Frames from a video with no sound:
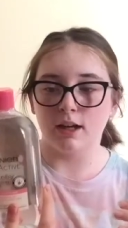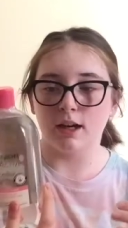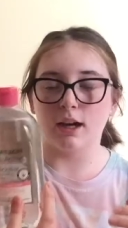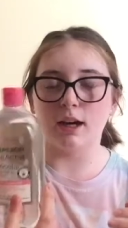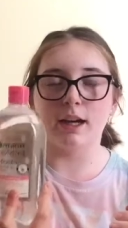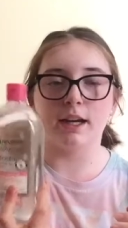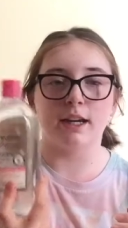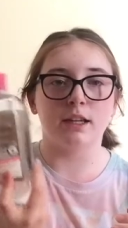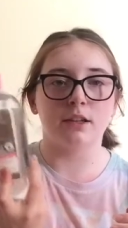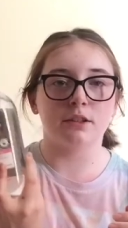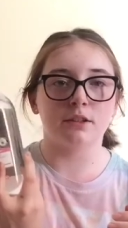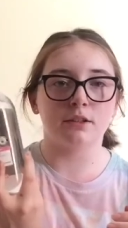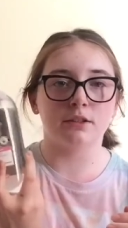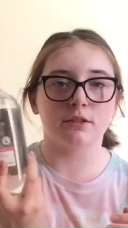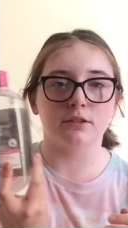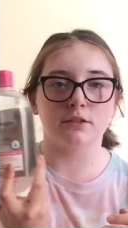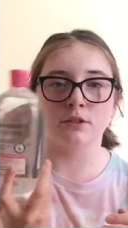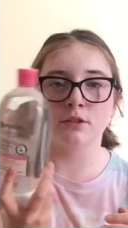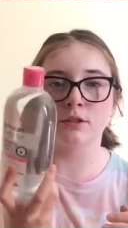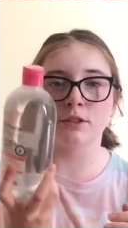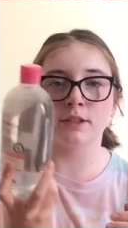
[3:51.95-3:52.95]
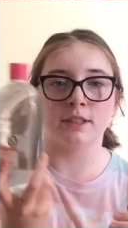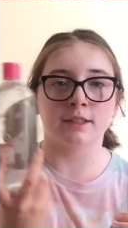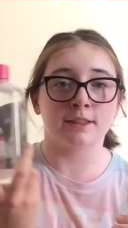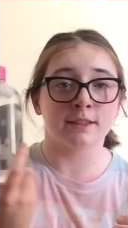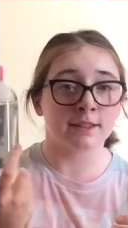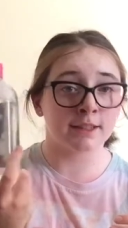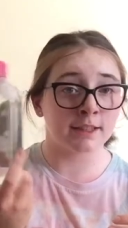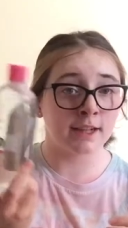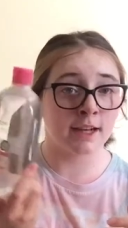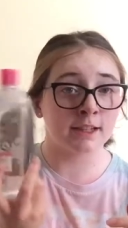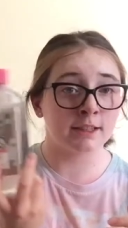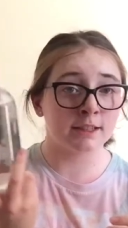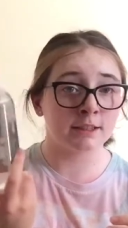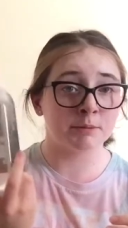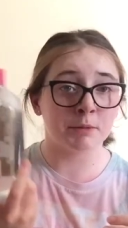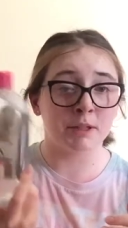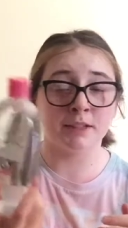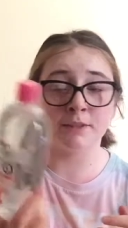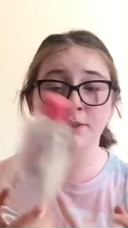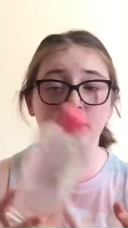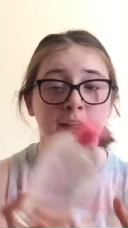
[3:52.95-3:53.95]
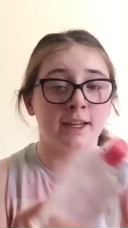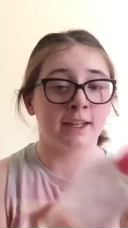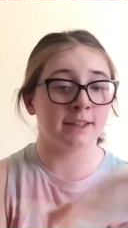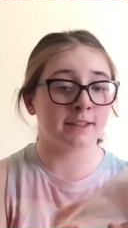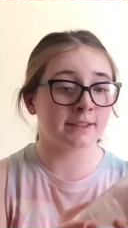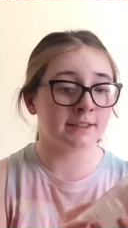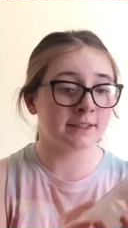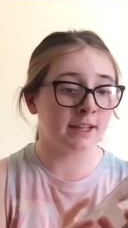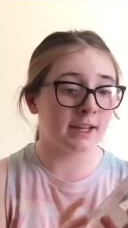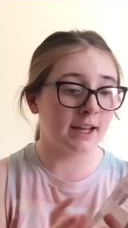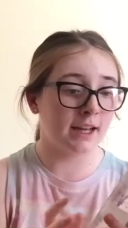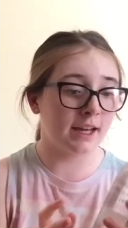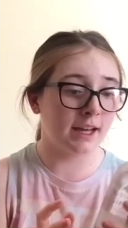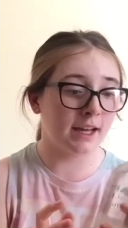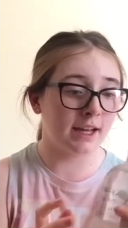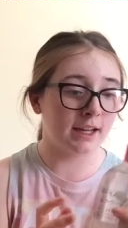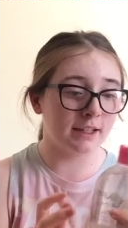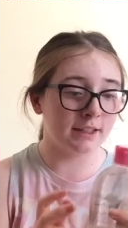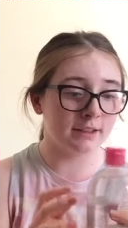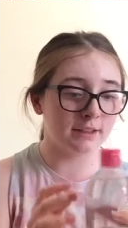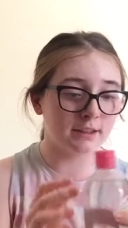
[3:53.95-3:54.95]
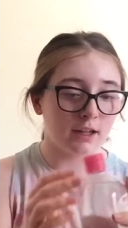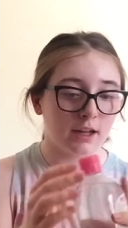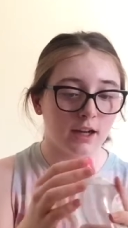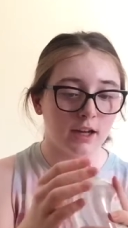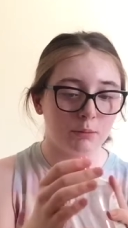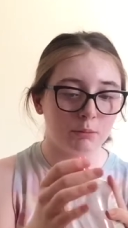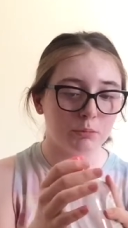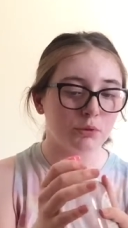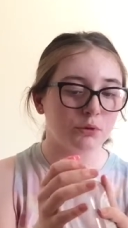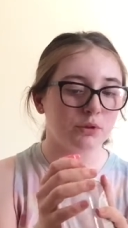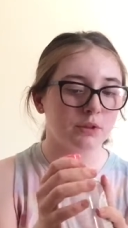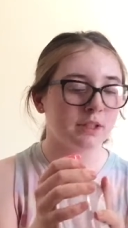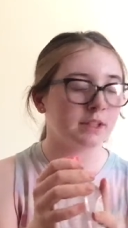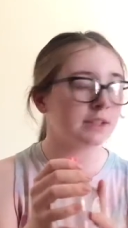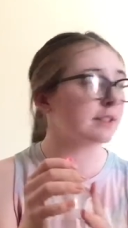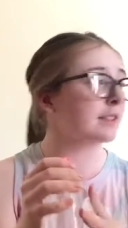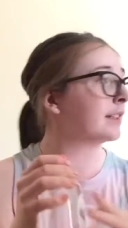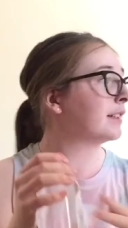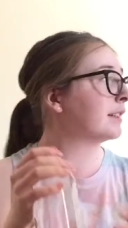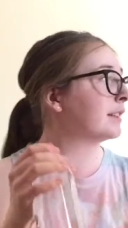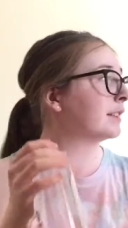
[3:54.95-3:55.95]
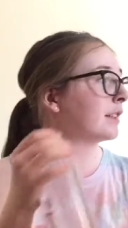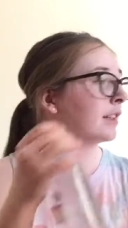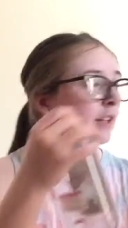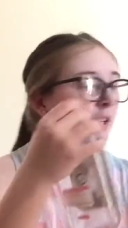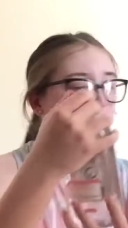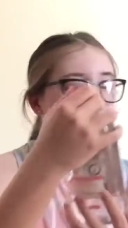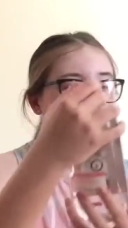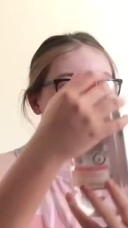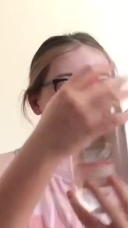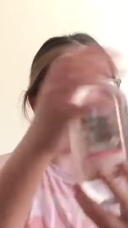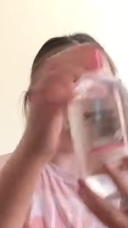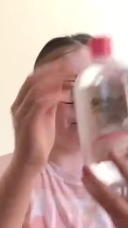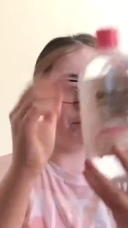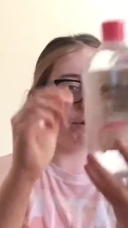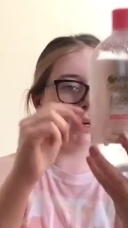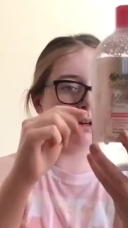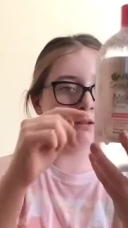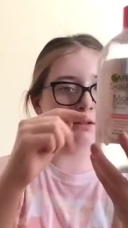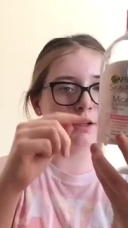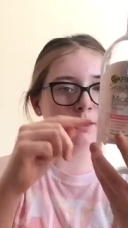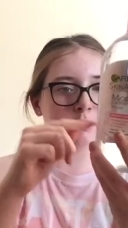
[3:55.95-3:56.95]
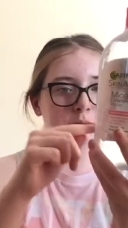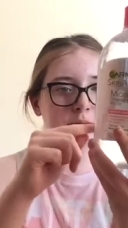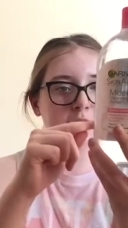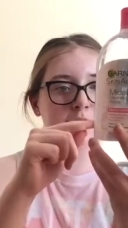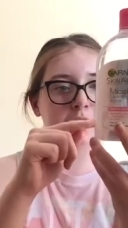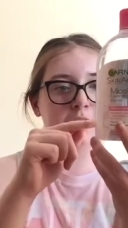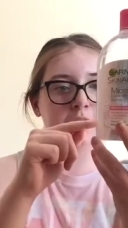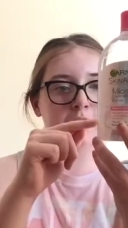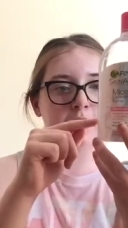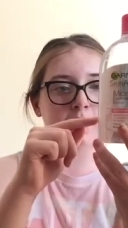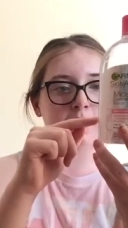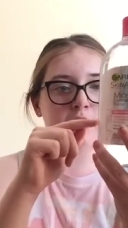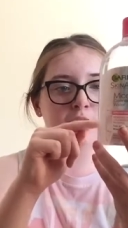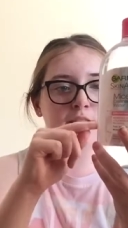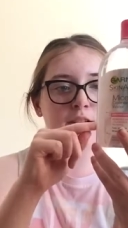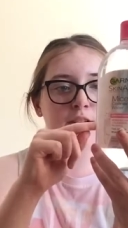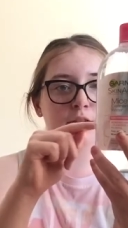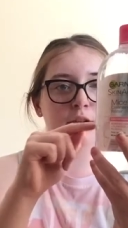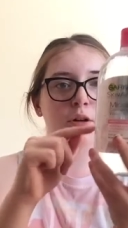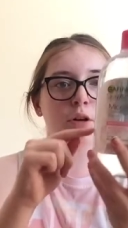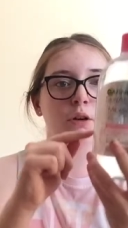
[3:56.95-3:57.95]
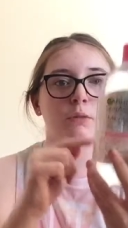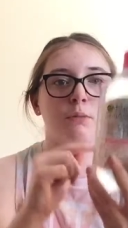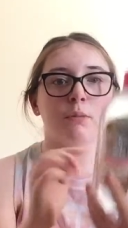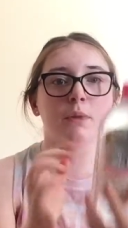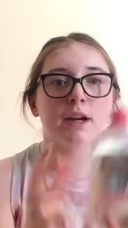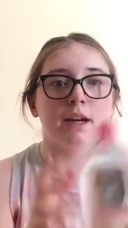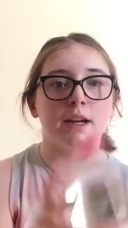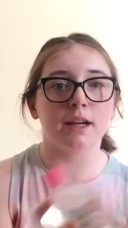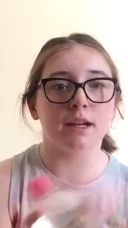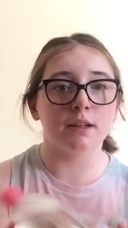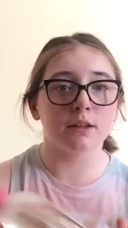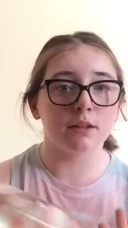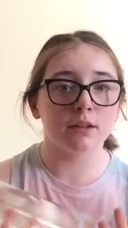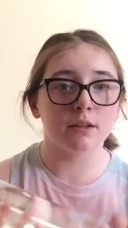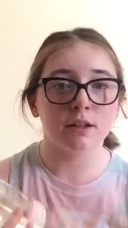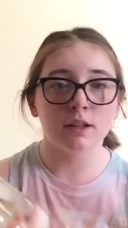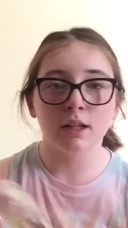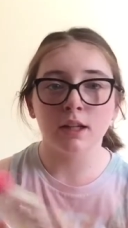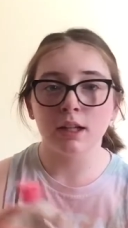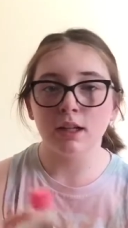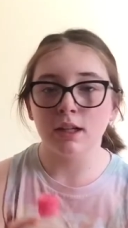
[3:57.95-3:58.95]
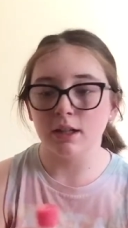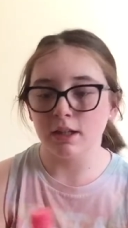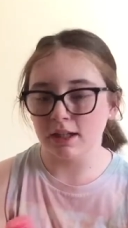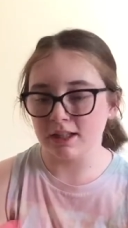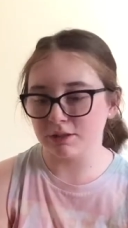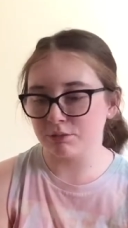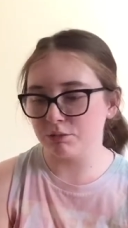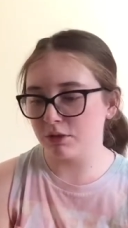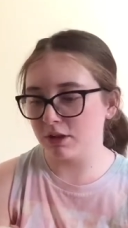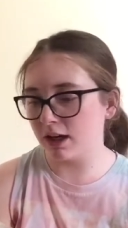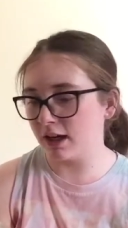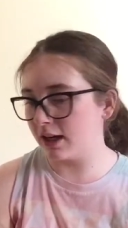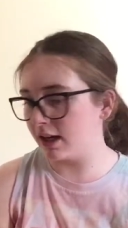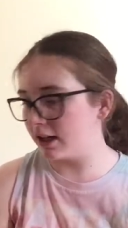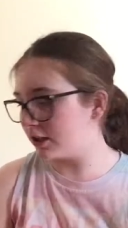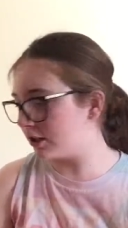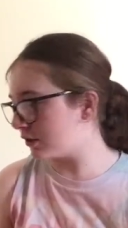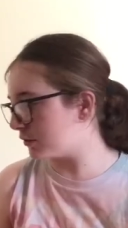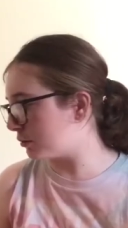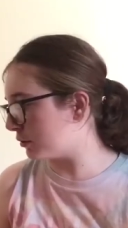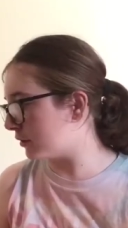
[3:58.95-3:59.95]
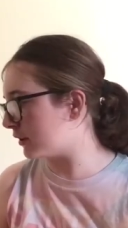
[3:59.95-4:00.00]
I use this to cleanse my face and I bought this because I'm about up to here on my next one and I just